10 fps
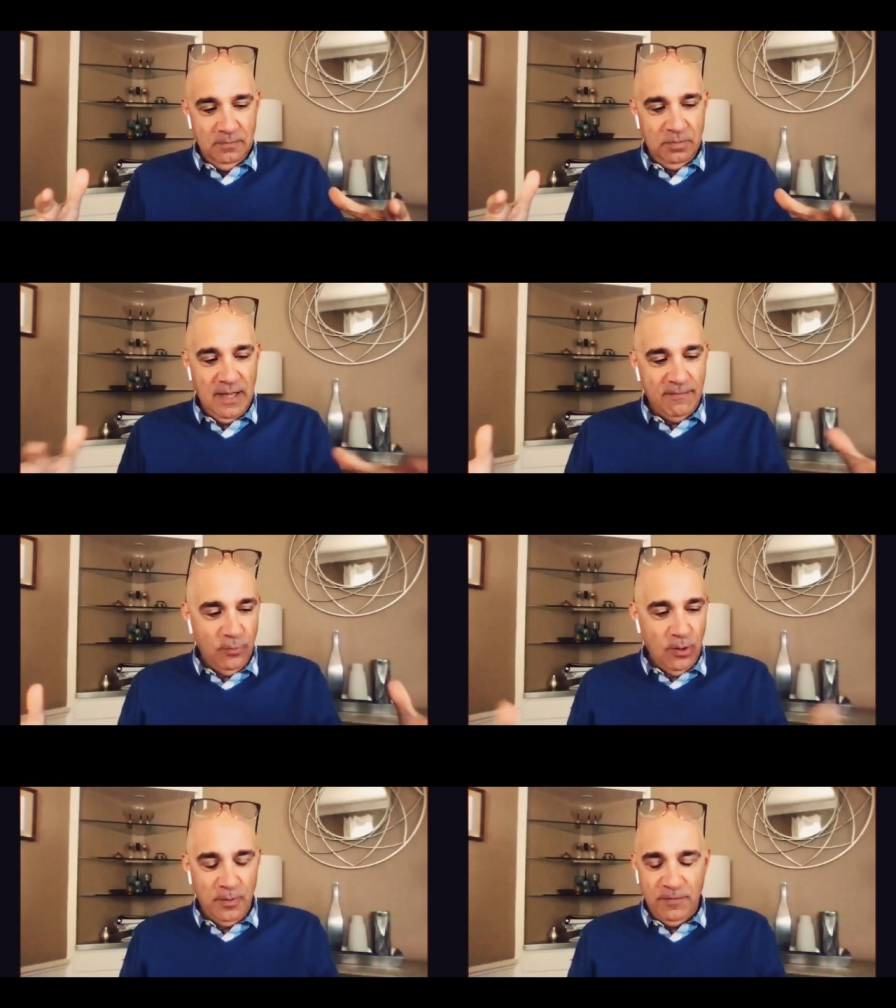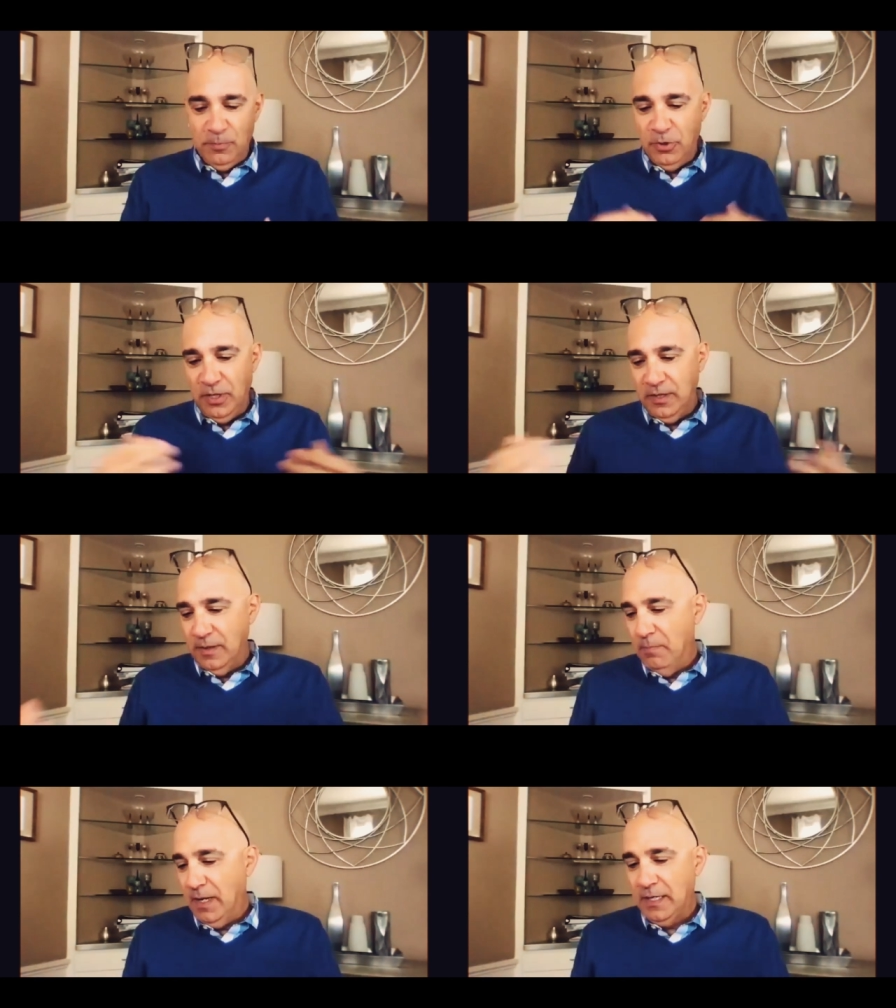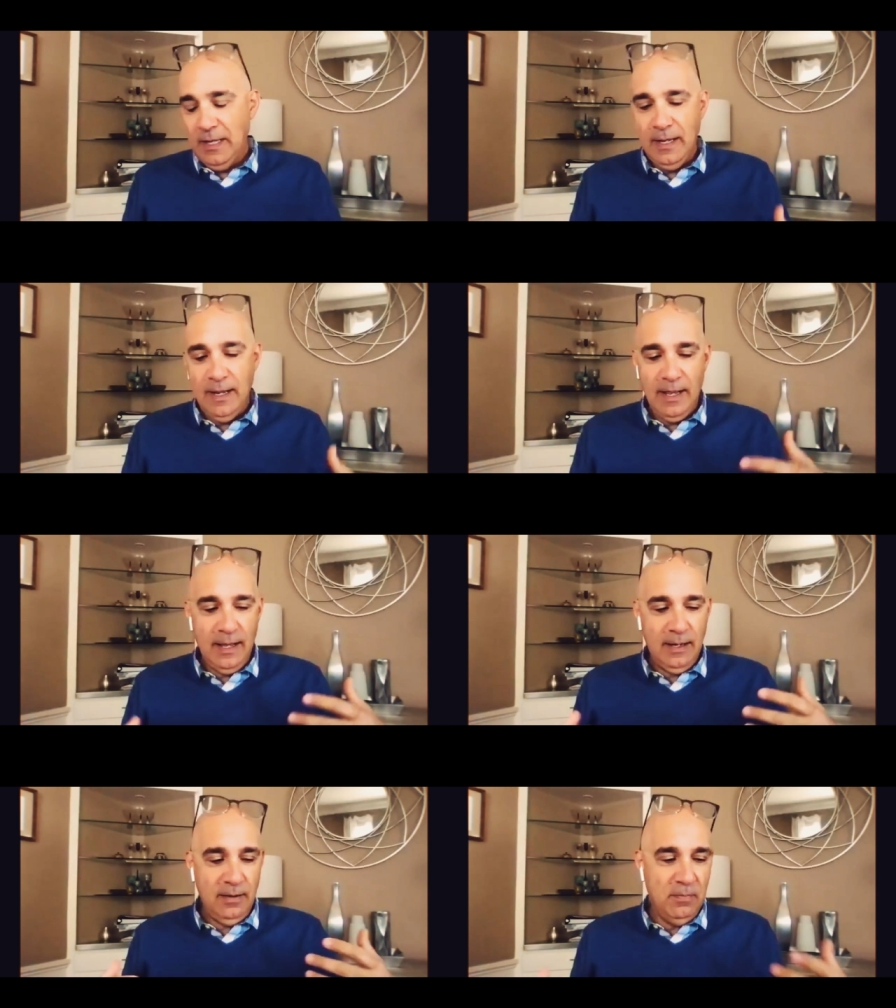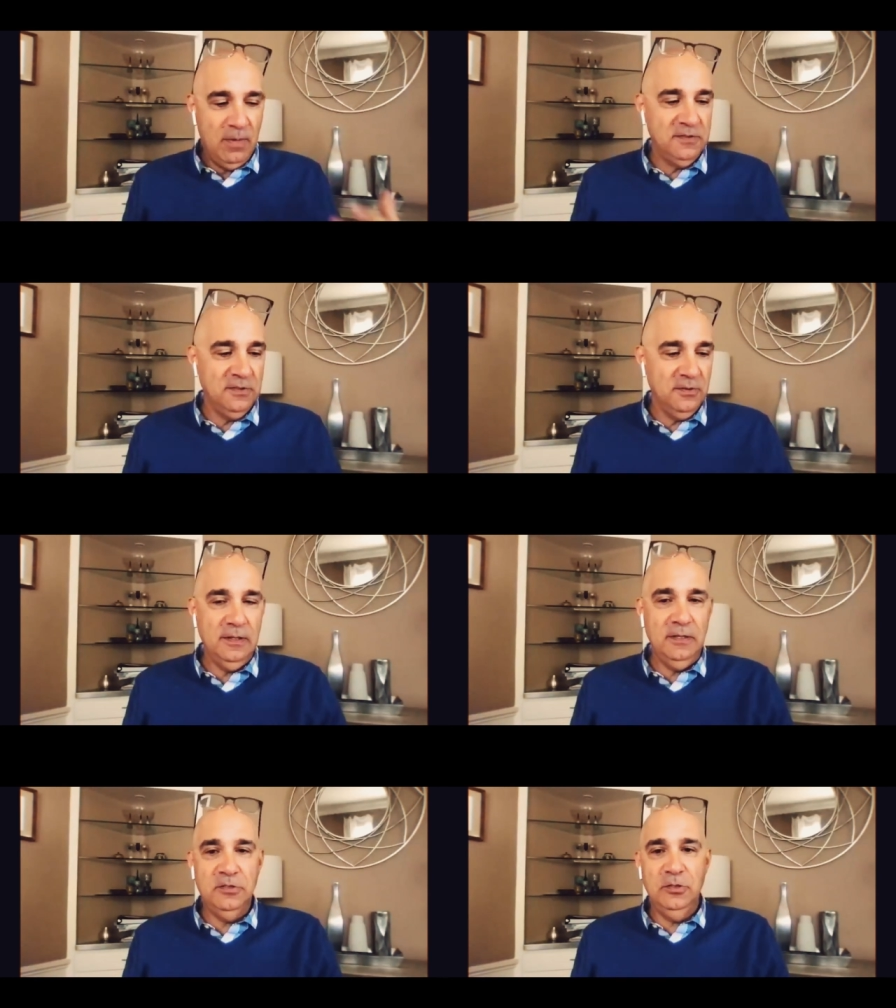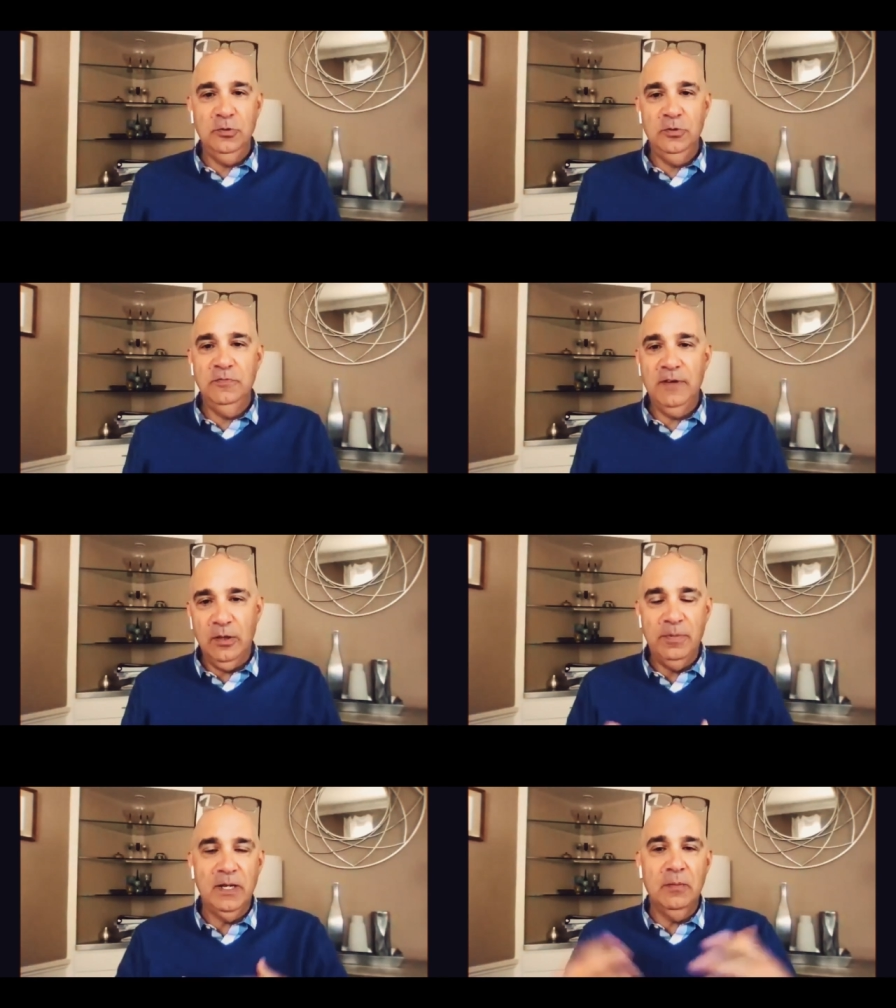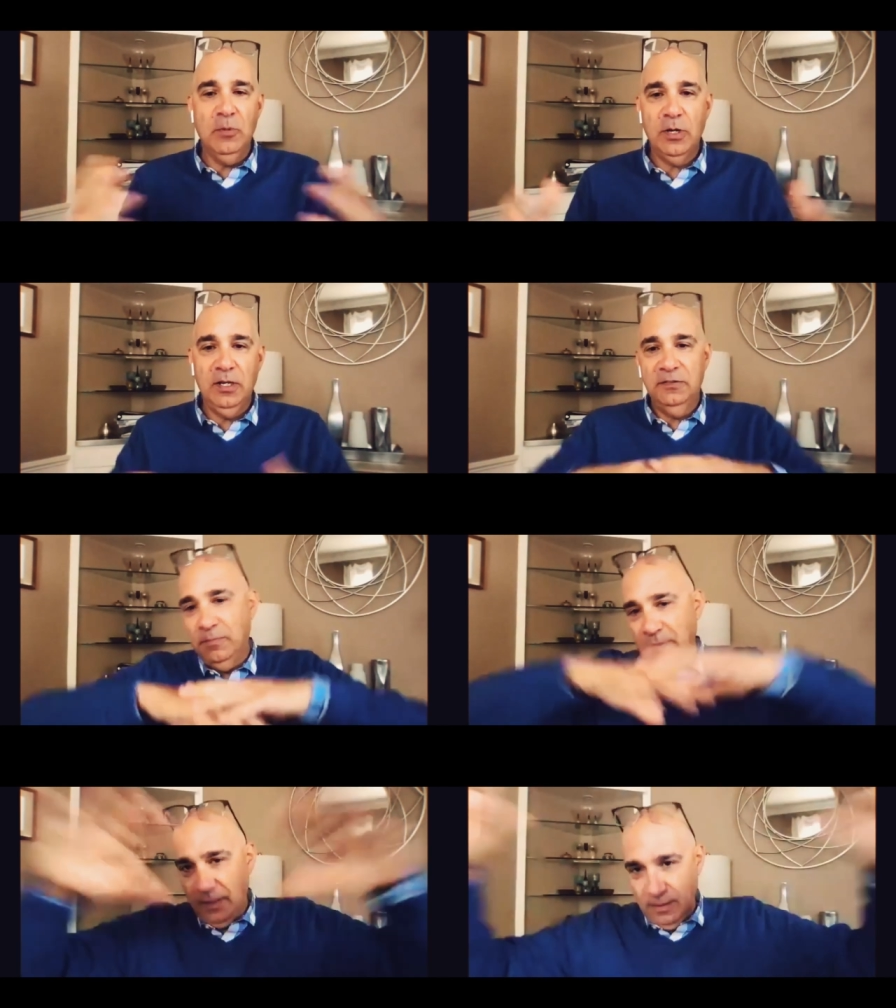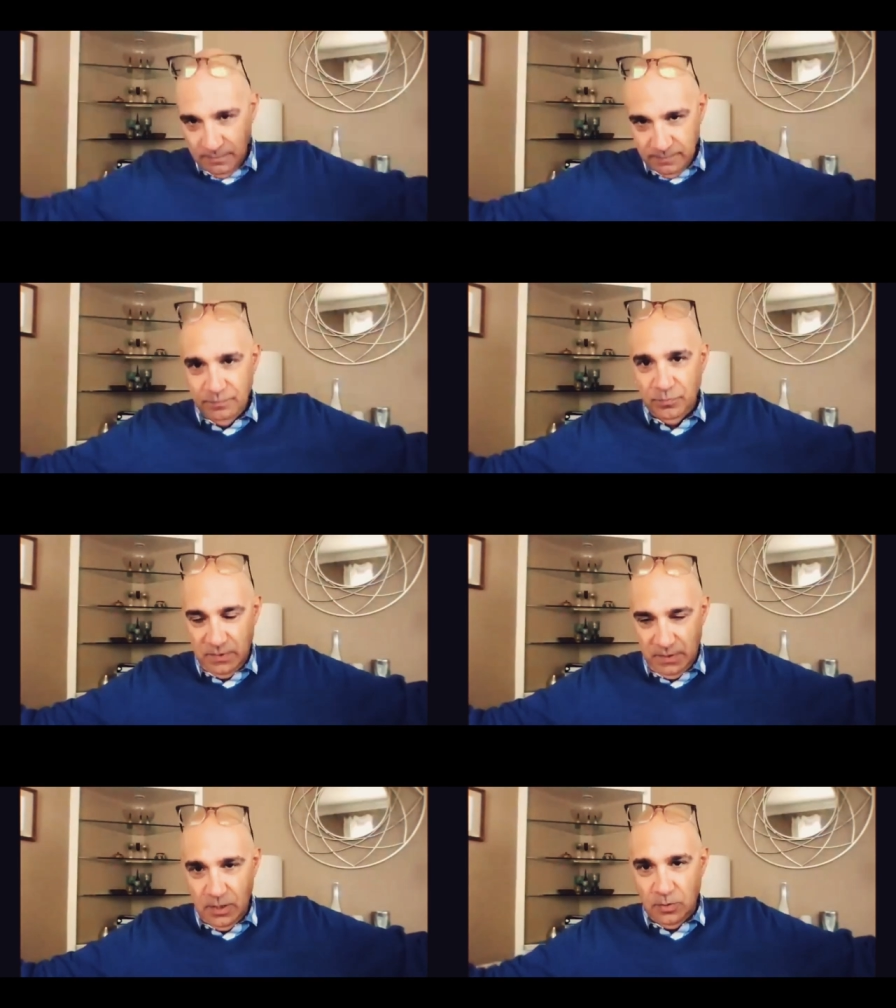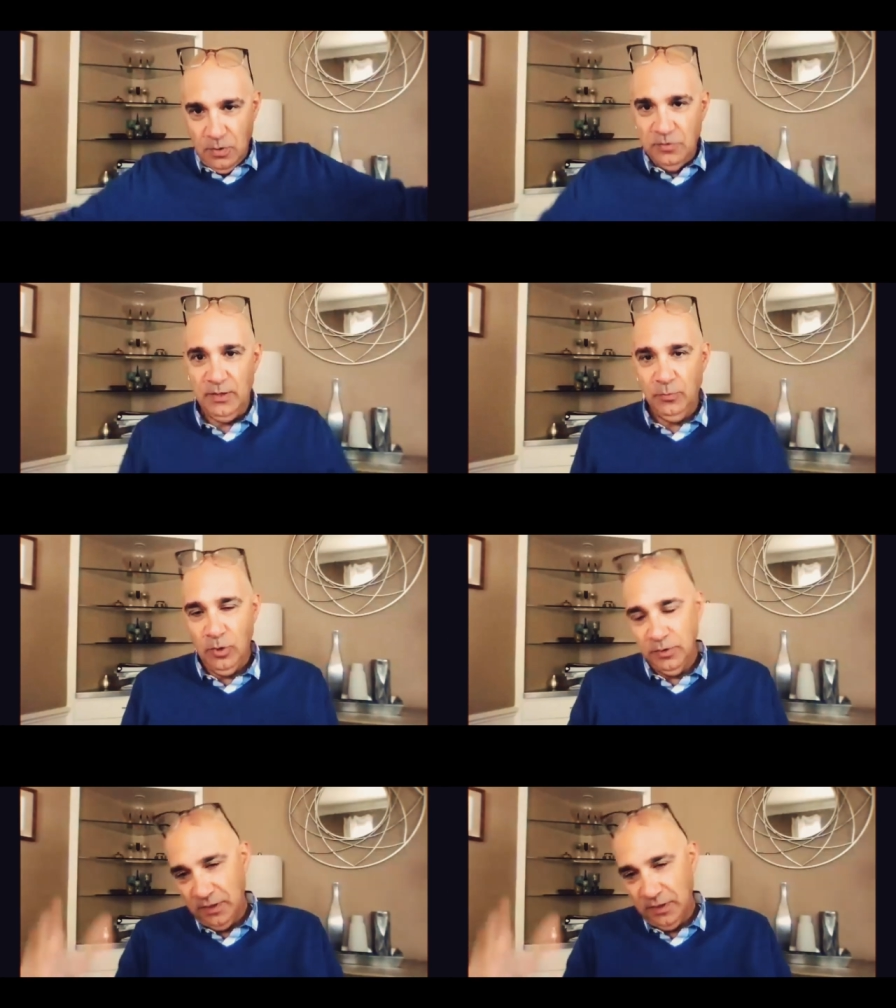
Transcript: platform. If you're putting the money and the muscle into developing and marketing something, you know, it goes around the world.